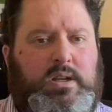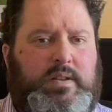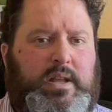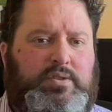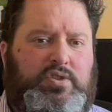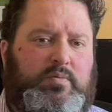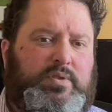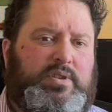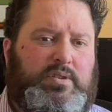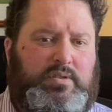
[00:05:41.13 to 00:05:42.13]

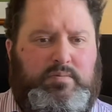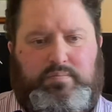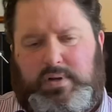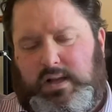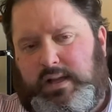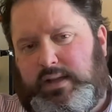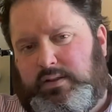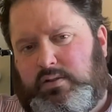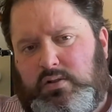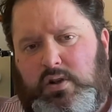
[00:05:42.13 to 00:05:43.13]
Instruments and
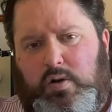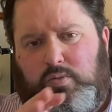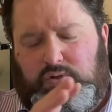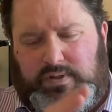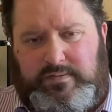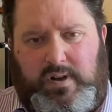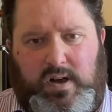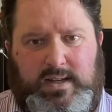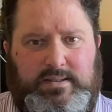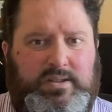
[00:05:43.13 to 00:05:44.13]
playing are more
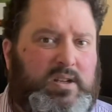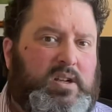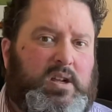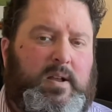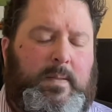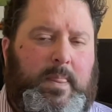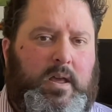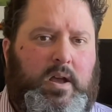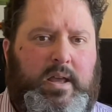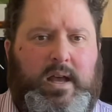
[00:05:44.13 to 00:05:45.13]
defined.
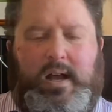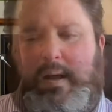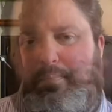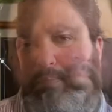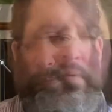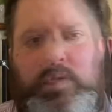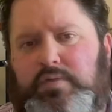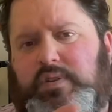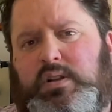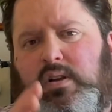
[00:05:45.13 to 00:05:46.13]
But what I
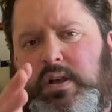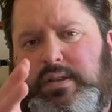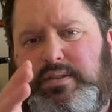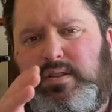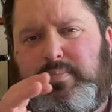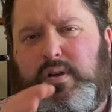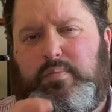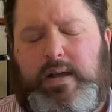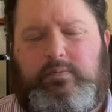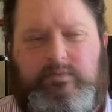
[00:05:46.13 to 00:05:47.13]
really like is the
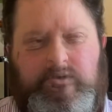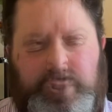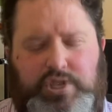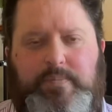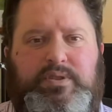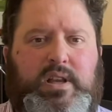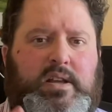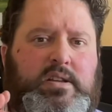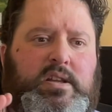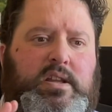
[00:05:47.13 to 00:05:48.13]
Burbank chipset.
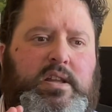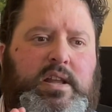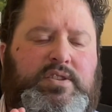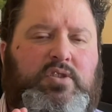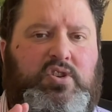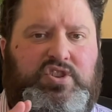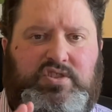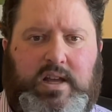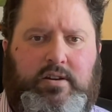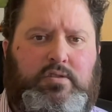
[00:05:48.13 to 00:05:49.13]
It's not a
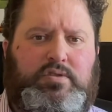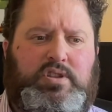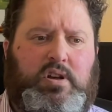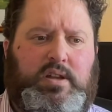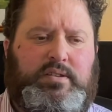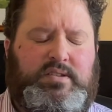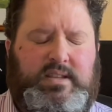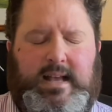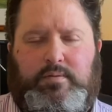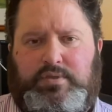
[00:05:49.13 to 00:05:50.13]
sterile
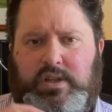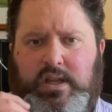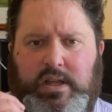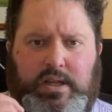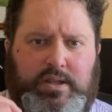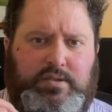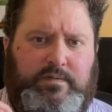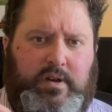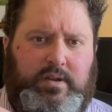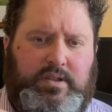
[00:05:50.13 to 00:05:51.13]
sound, it's a
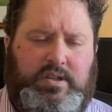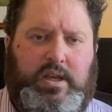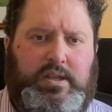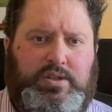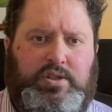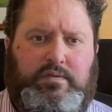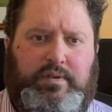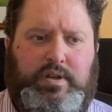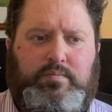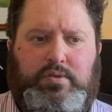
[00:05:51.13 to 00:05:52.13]
very engaging,
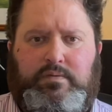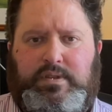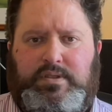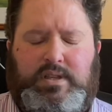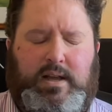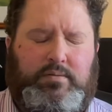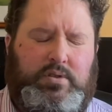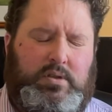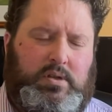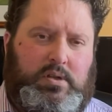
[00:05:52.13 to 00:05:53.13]
very moving sound.
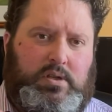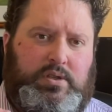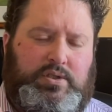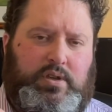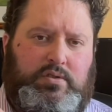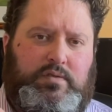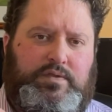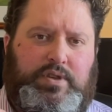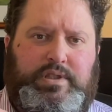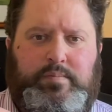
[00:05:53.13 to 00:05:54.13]
So you've
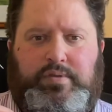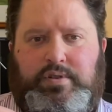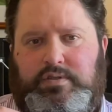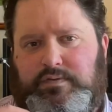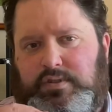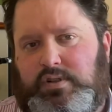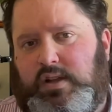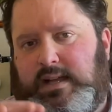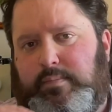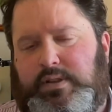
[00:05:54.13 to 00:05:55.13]
just improved the
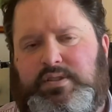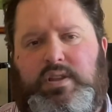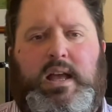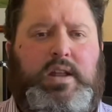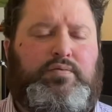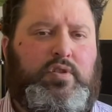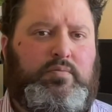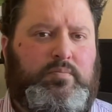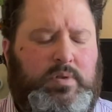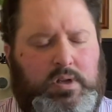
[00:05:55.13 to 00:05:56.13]
dynamics, the headroom.